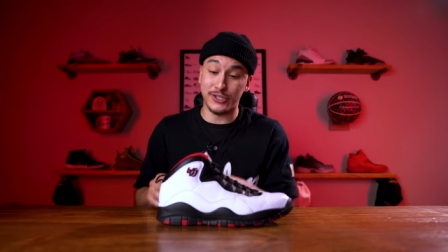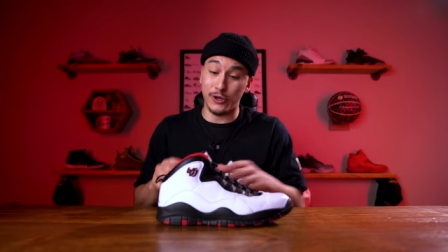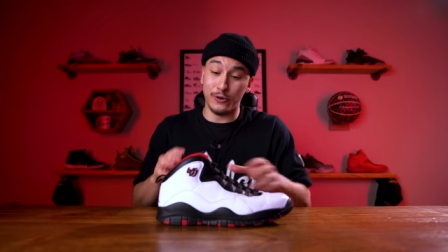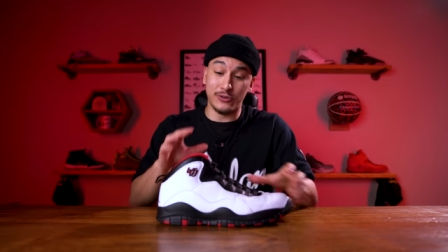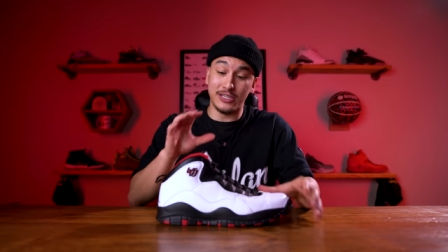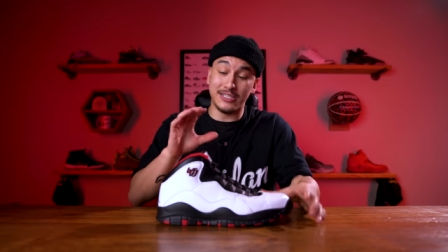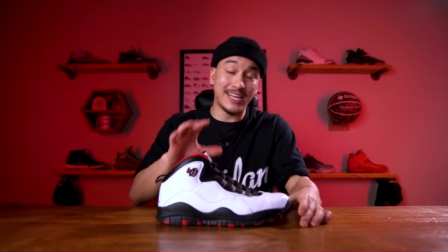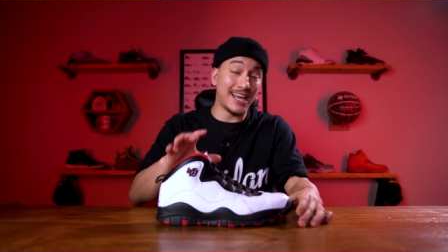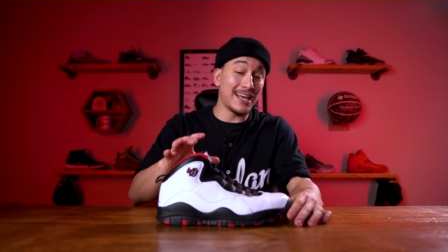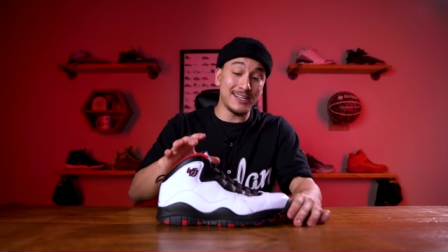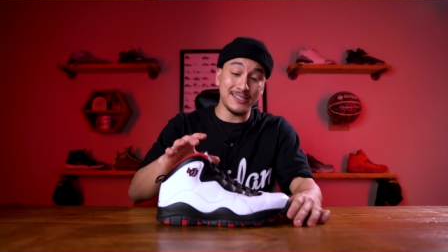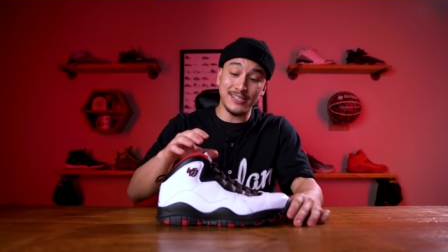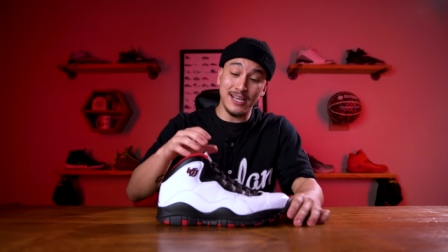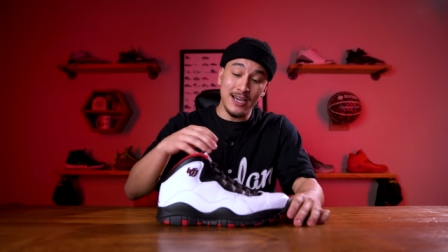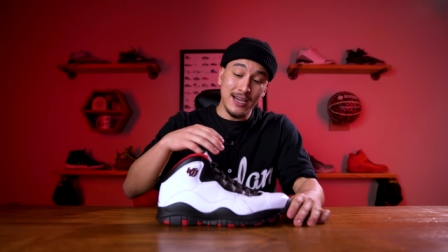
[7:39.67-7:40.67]
So the
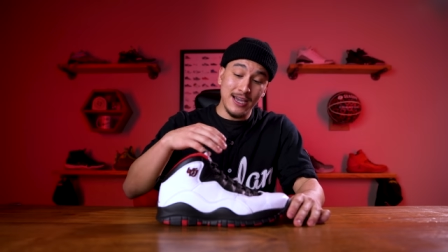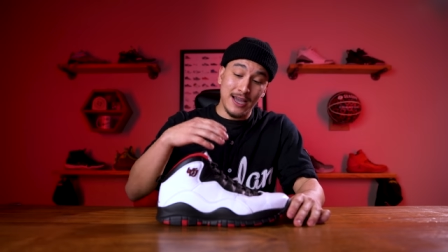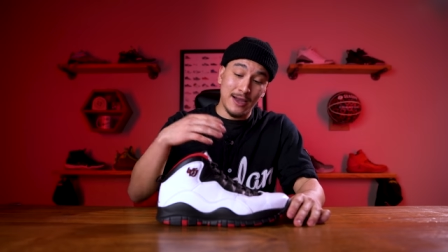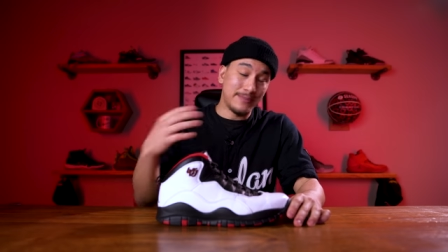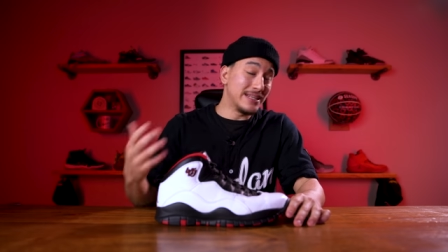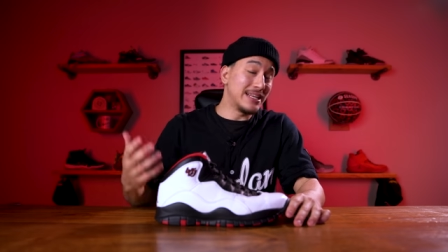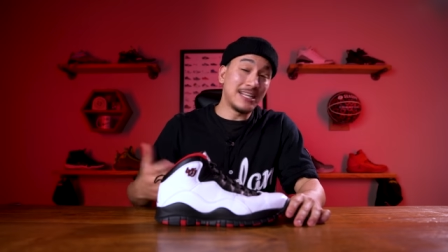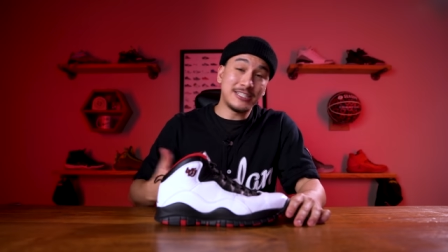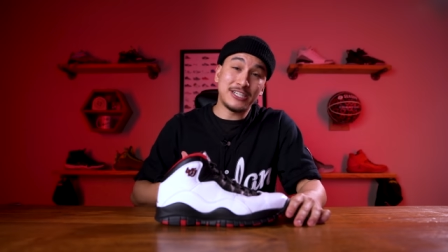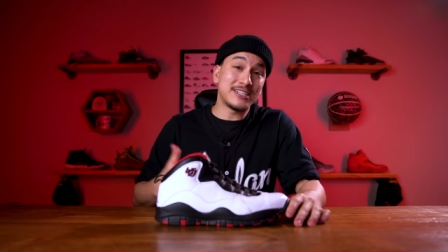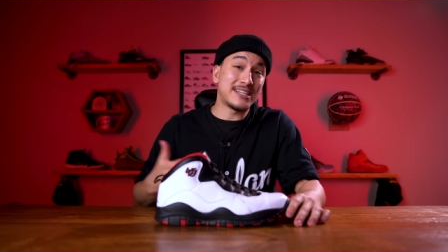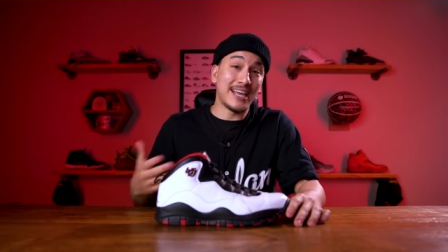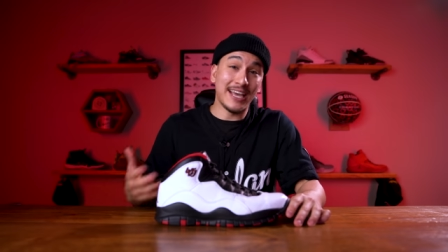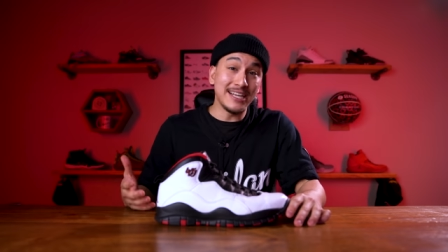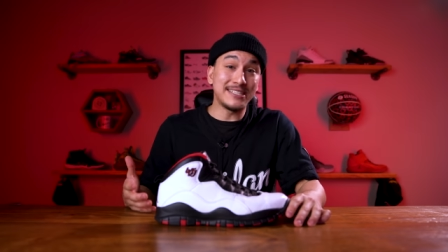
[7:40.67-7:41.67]
10s I mean, they
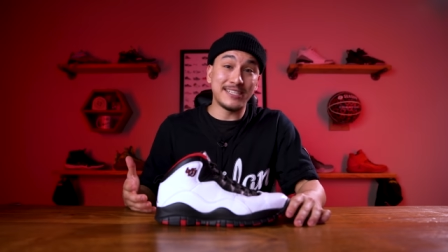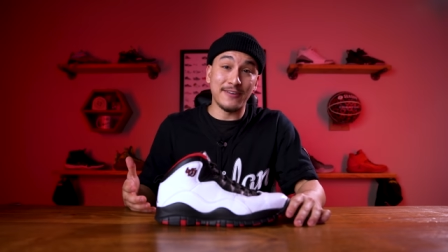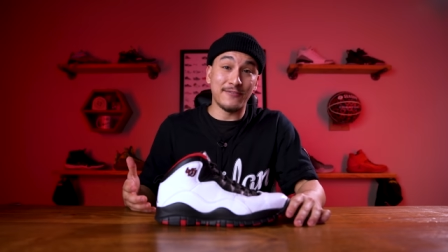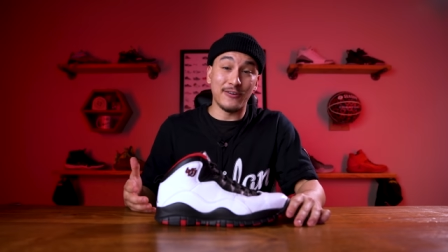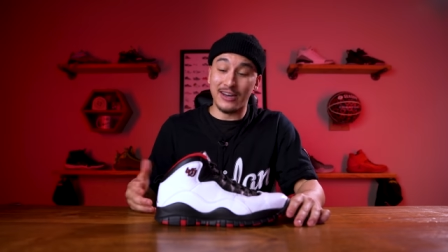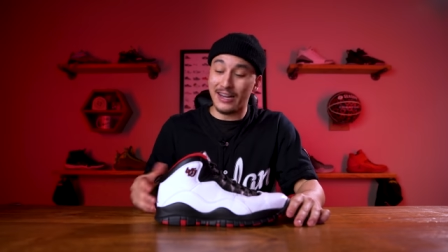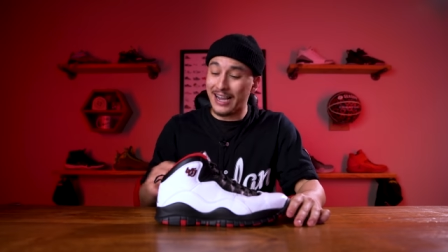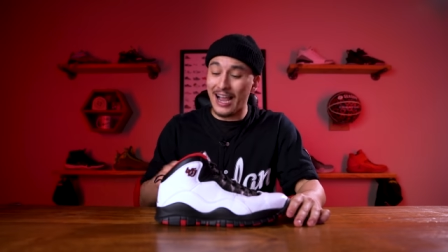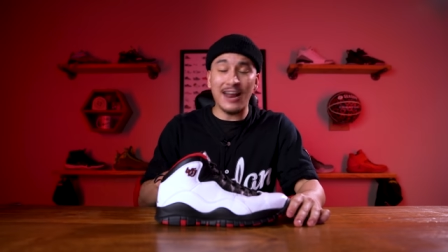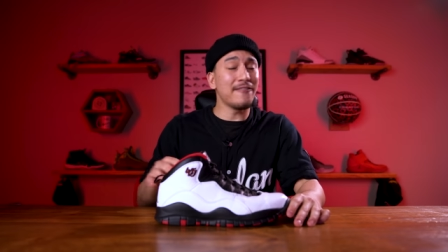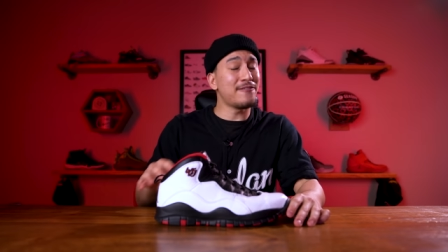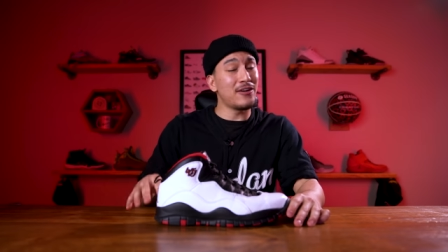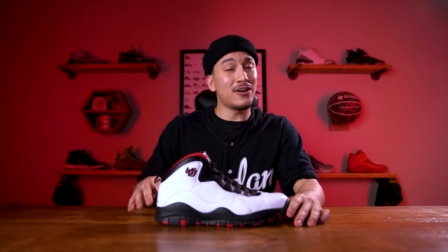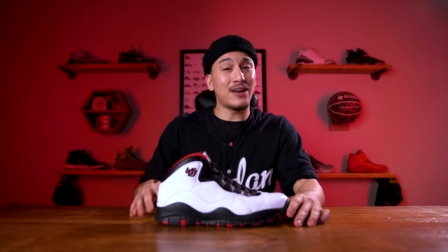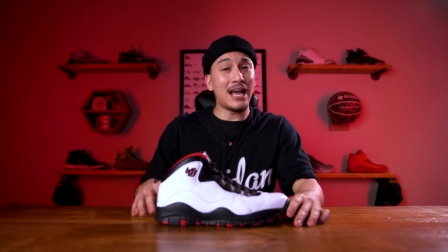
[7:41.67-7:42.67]
just hit different. It kind
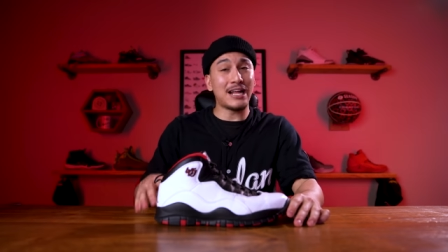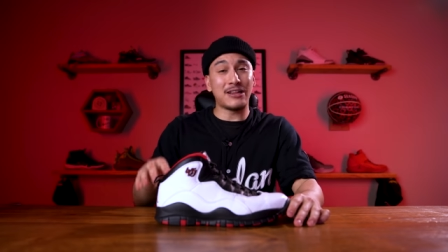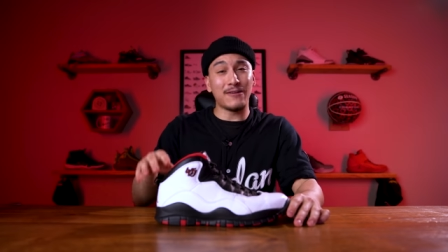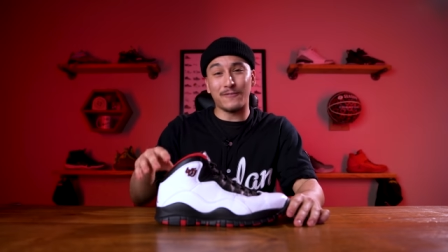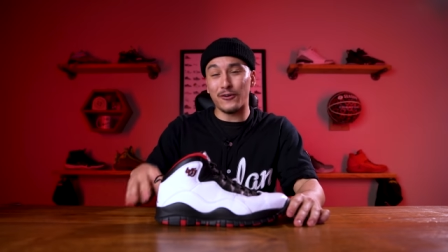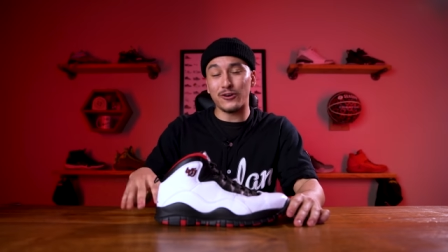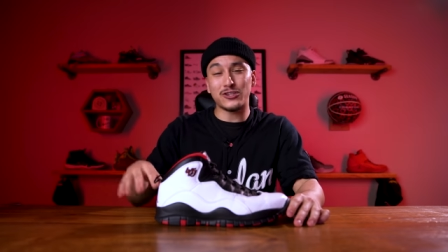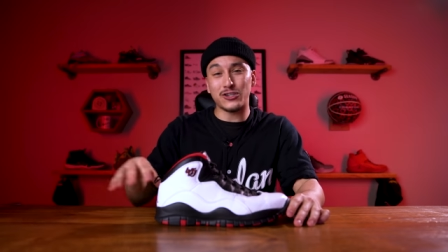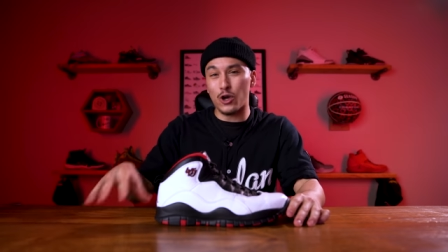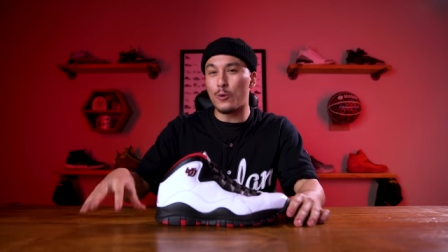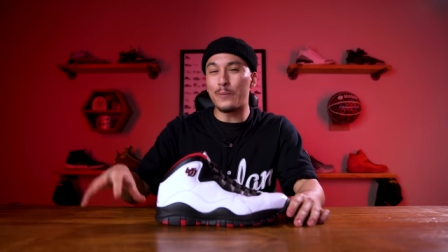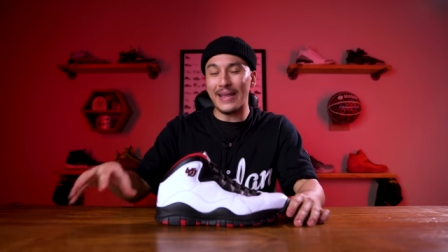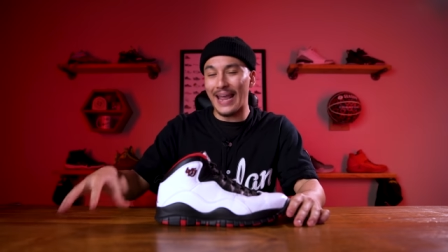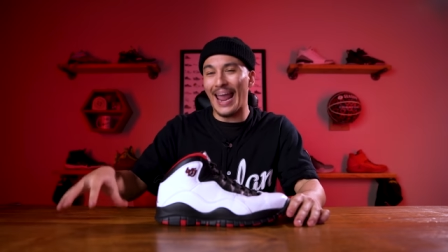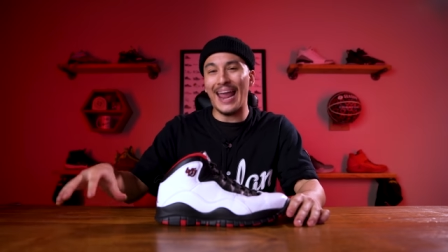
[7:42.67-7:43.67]
of felt like the first
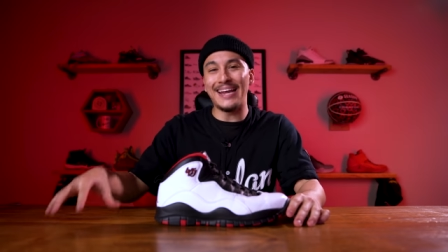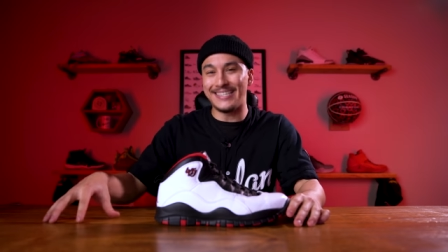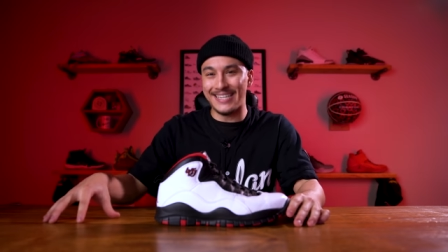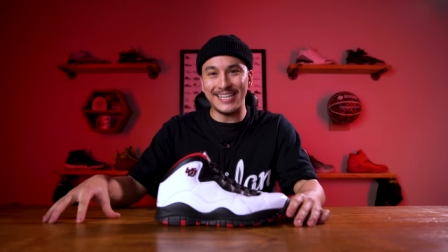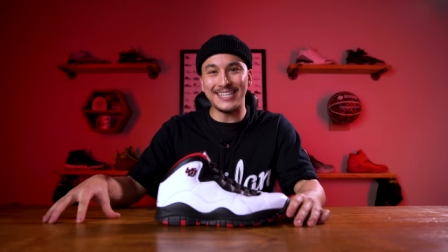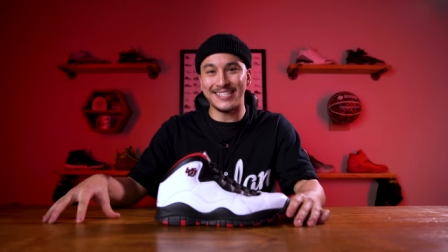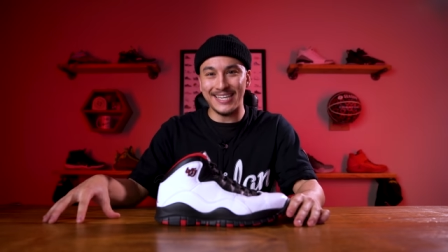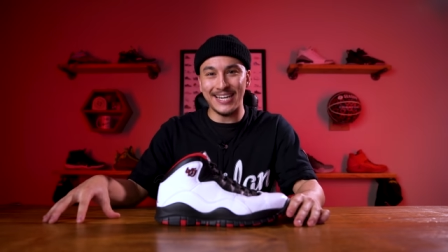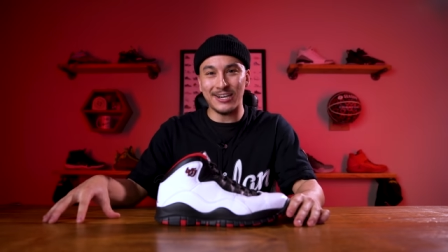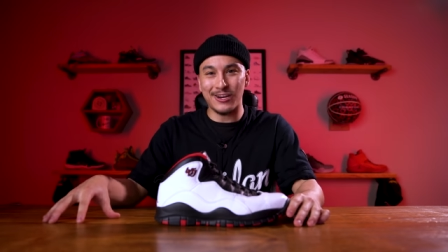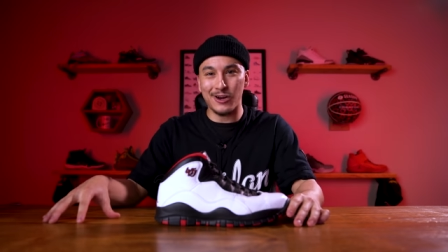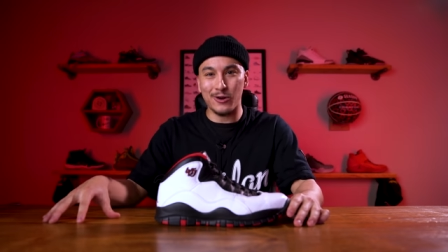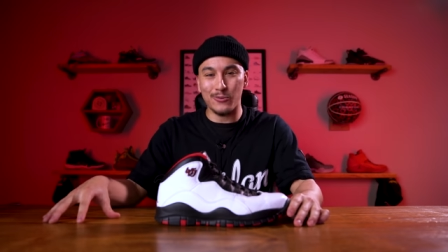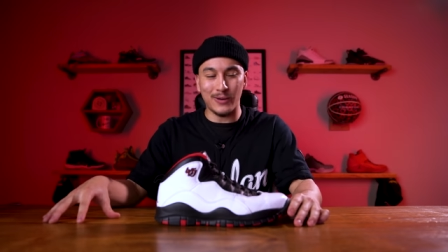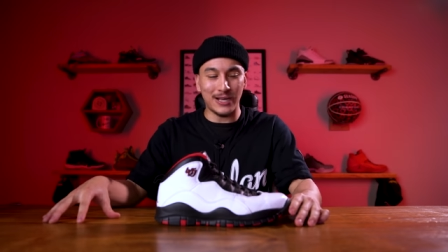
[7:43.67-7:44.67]
Kobe AD sneaker,